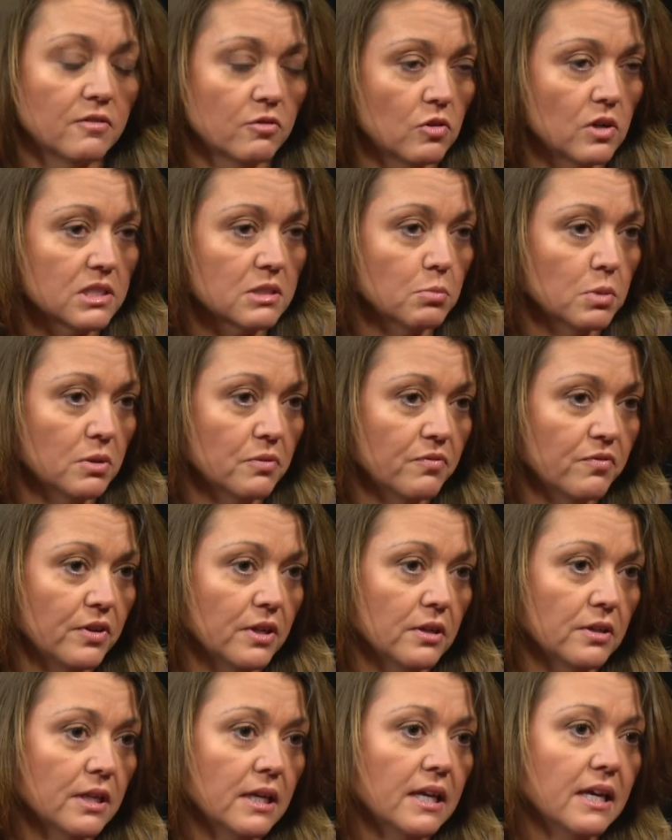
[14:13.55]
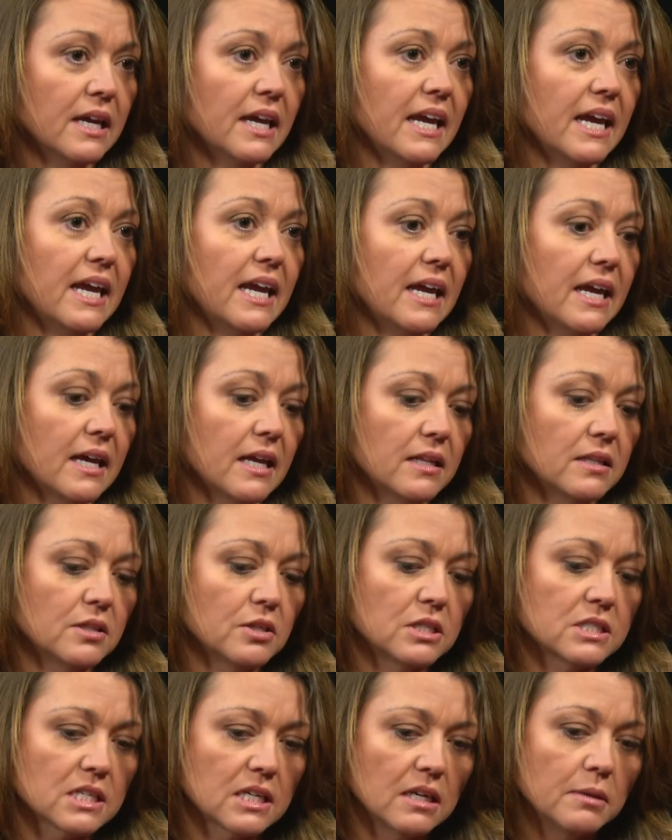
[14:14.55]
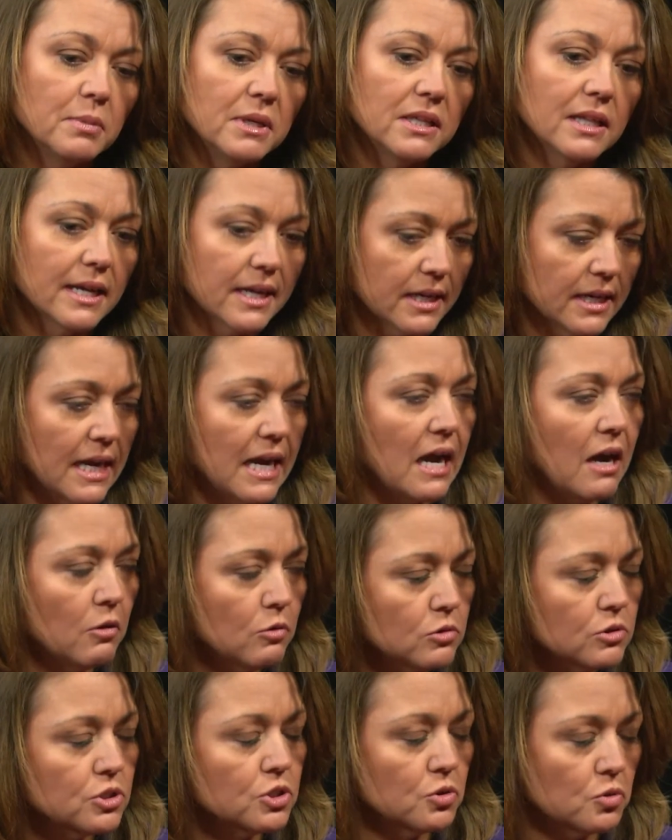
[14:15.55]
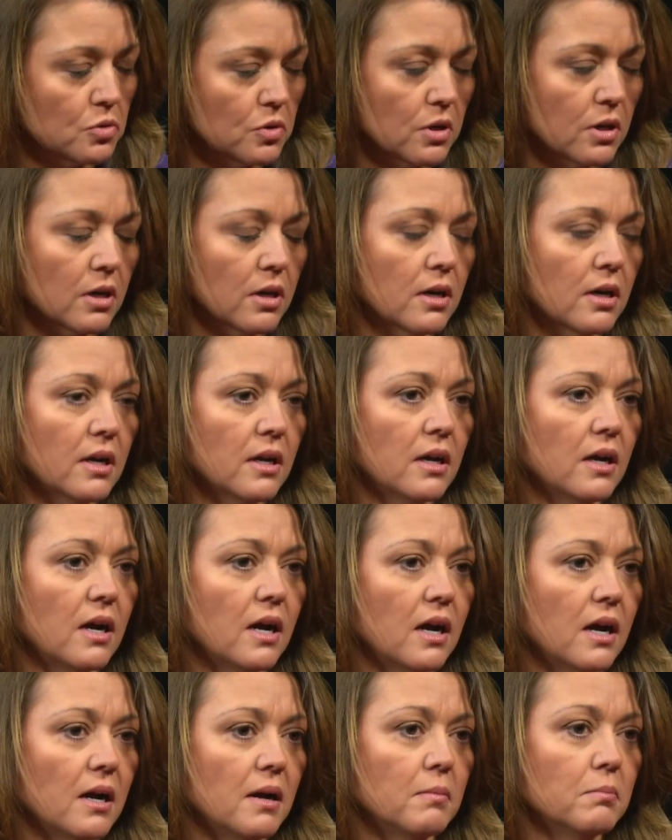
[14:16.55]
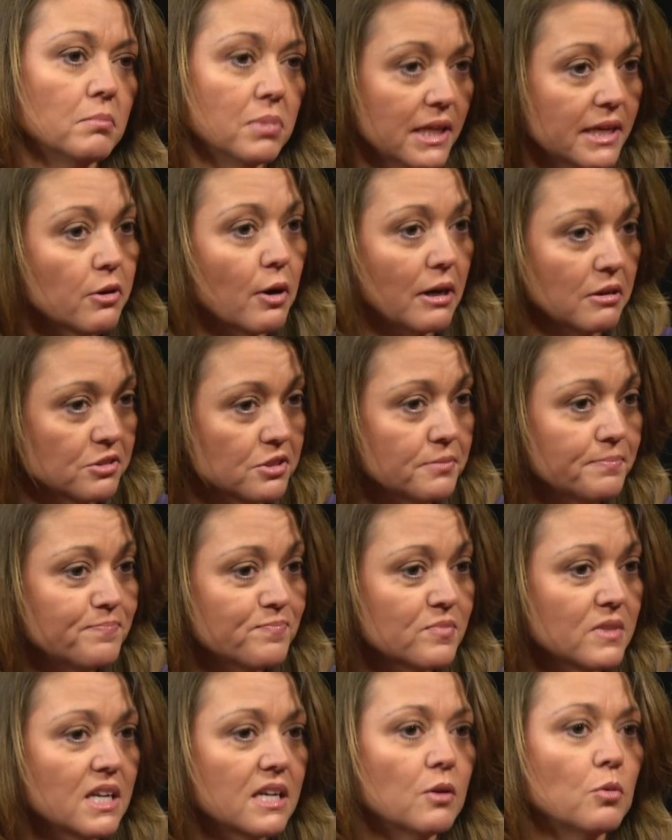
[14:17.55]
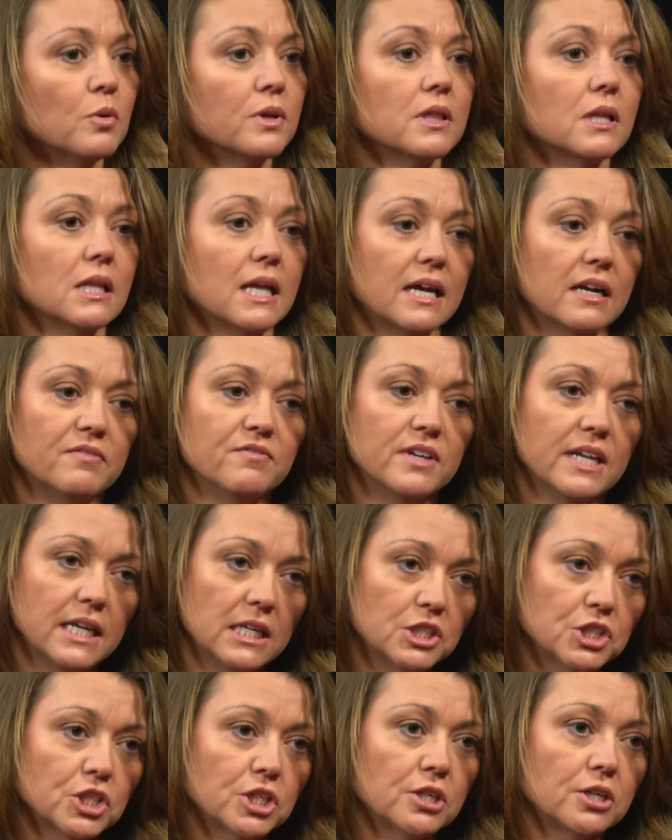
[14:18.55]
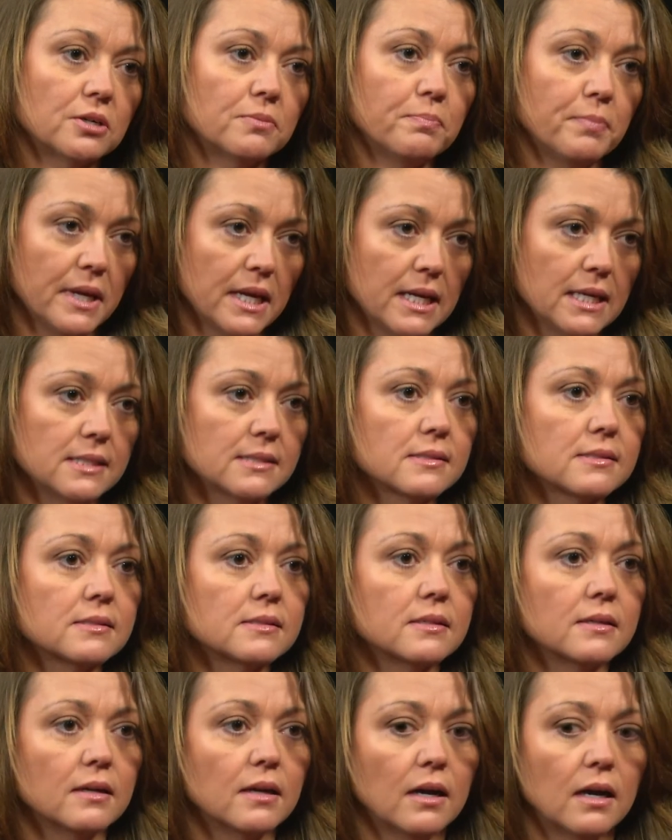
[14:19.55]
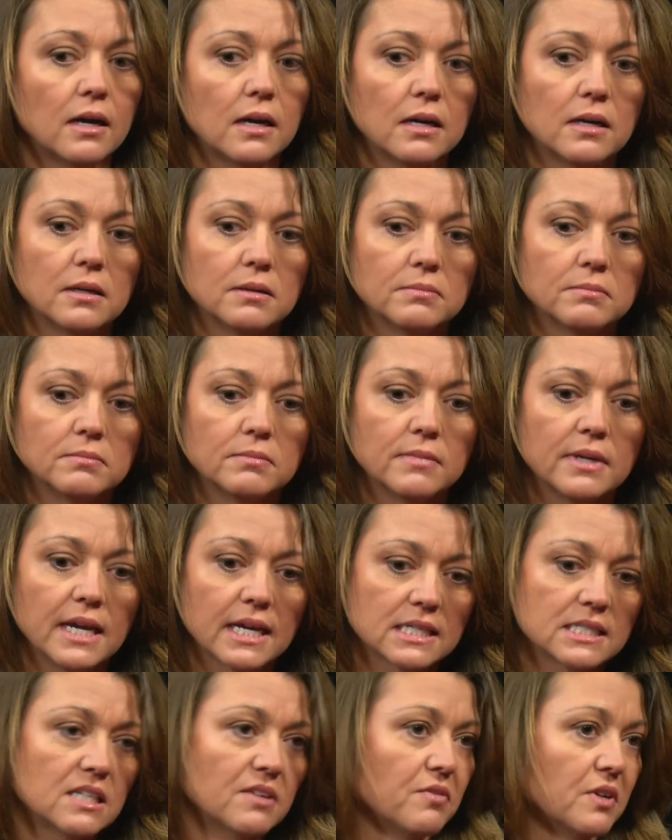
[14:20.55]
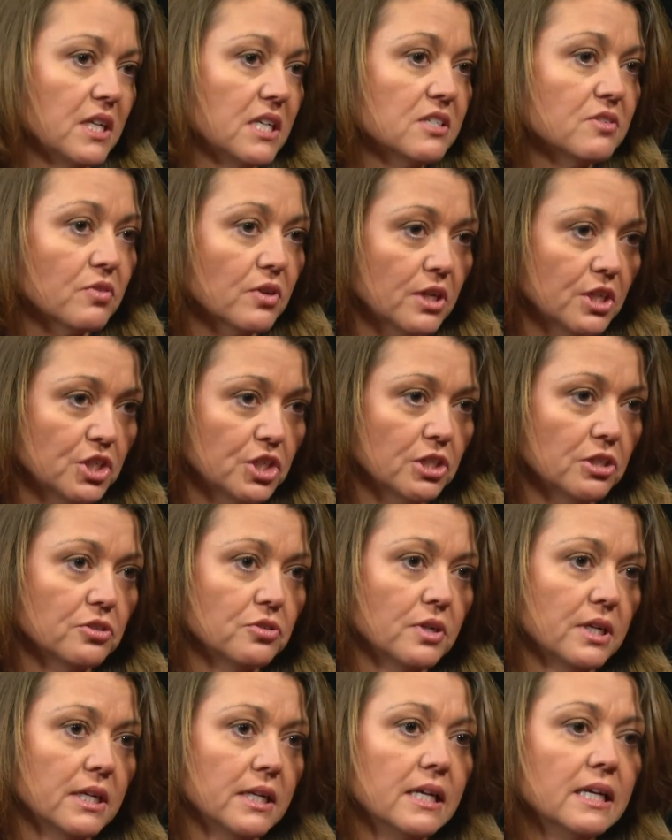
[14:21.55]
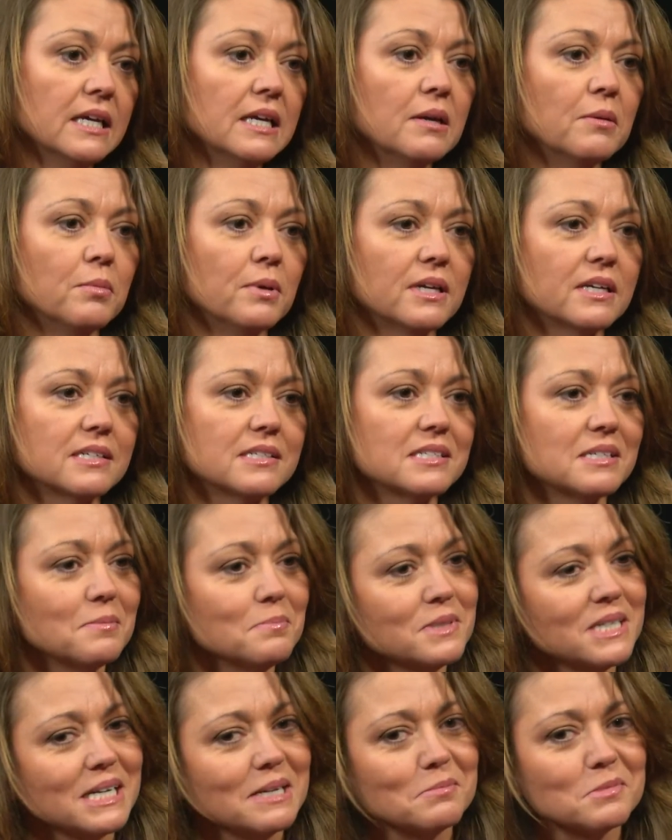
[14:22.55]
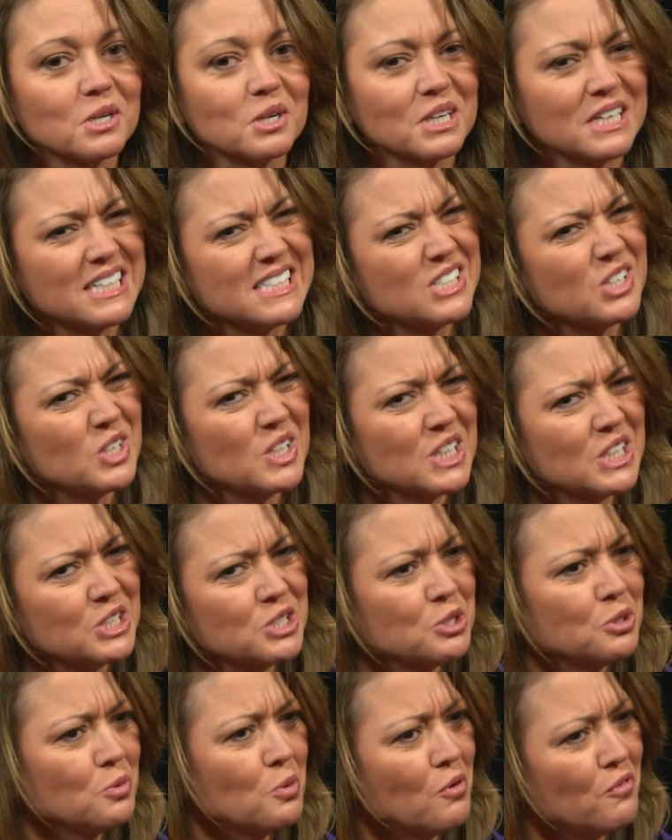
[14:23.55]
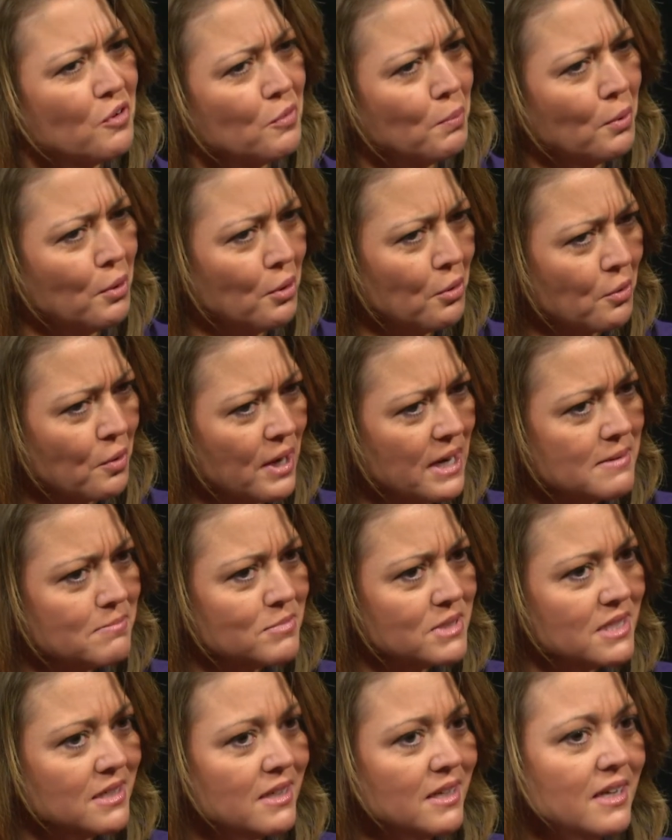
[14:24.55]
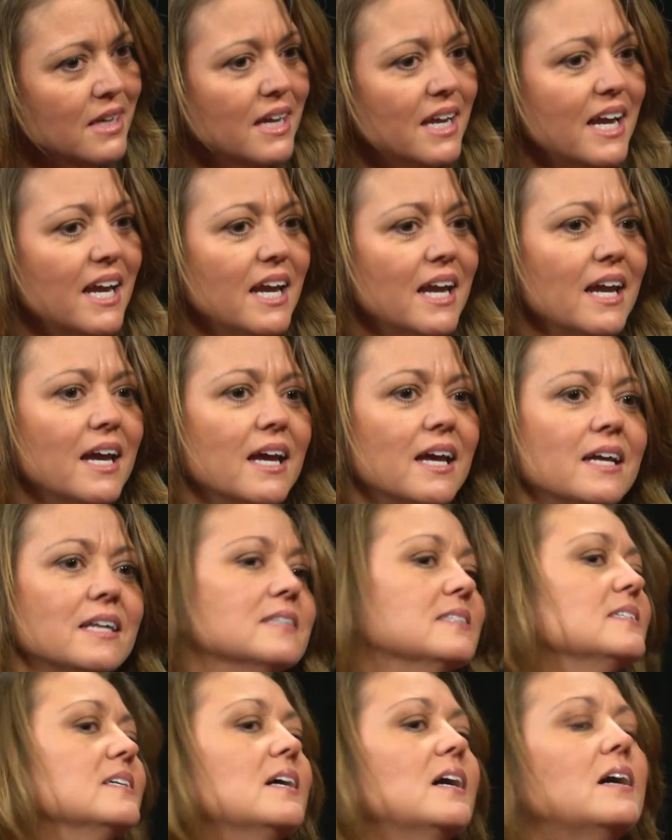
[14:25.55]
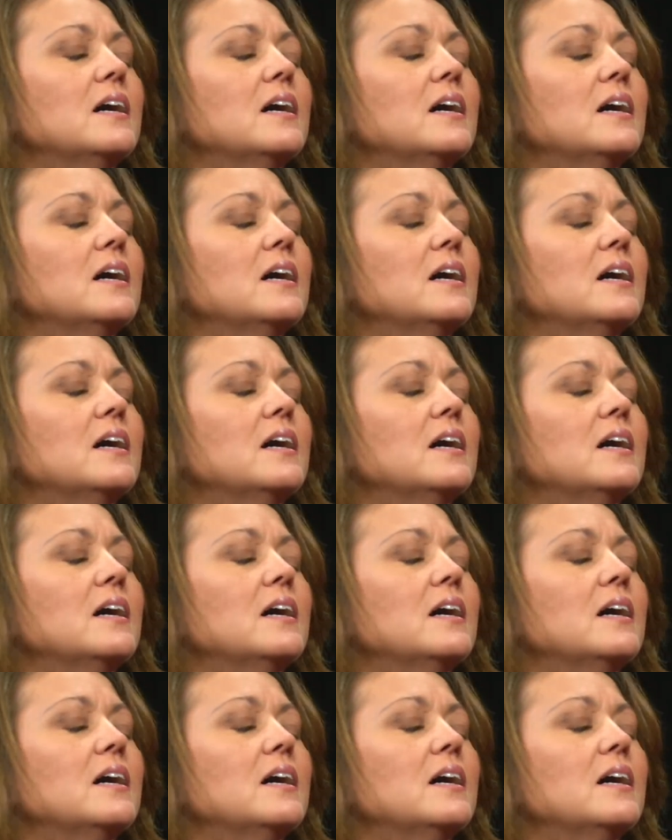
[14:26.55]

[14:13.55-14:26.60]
West Bloomfield. And it's going to be like an outdoor playground with a lot of nature-based activities for children, because sometimes our kids are a little too over-programmed, and